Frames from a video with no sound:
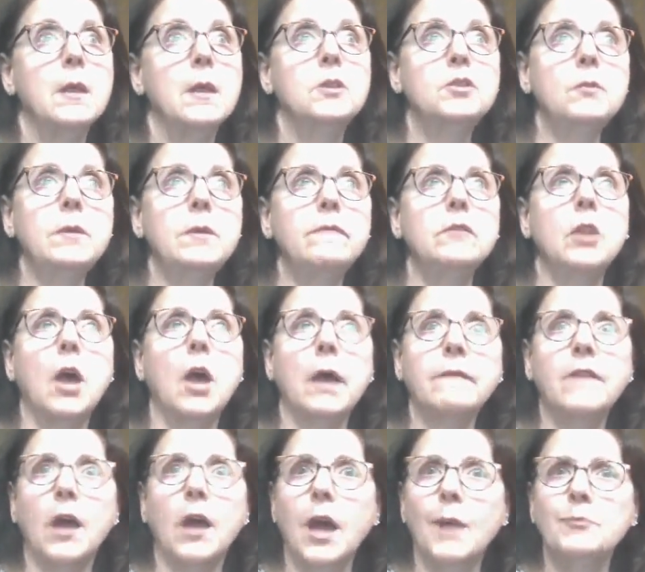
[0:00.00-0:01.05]
So we have a lot
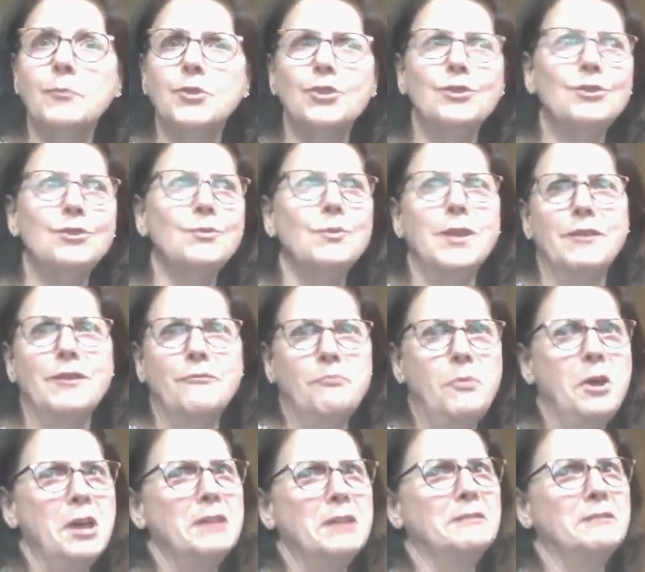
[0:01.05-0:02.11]
of options. We have
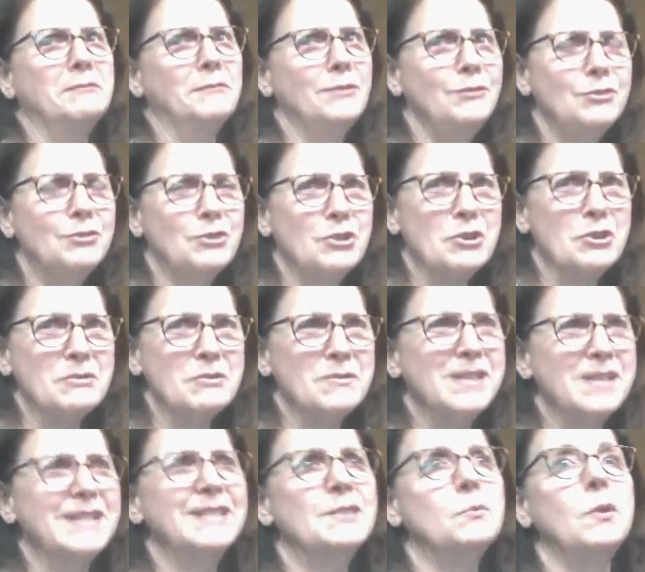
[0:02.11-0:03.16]
pet
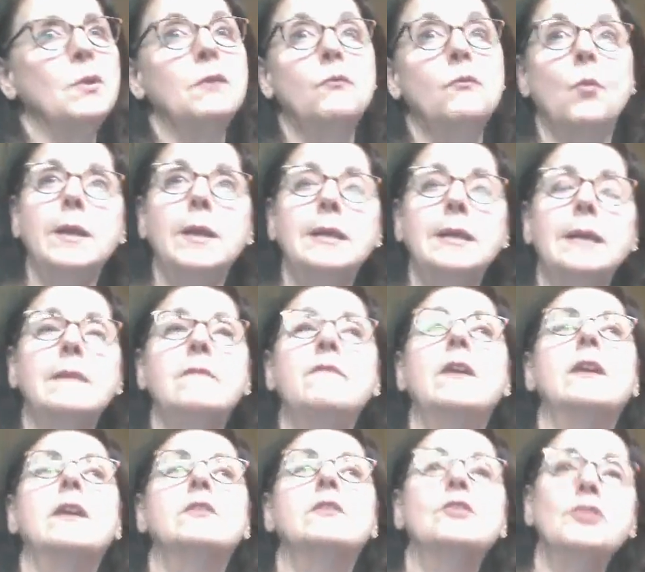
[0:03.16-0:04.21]
insurance. We have one-day
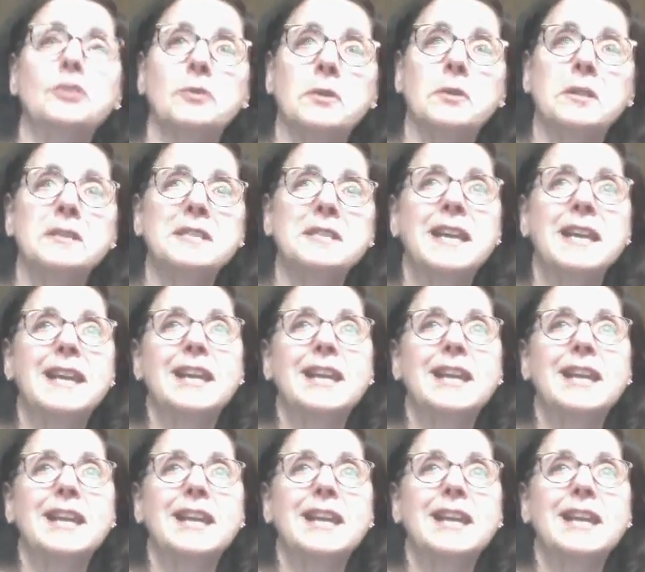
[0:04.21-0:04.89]
event insurance.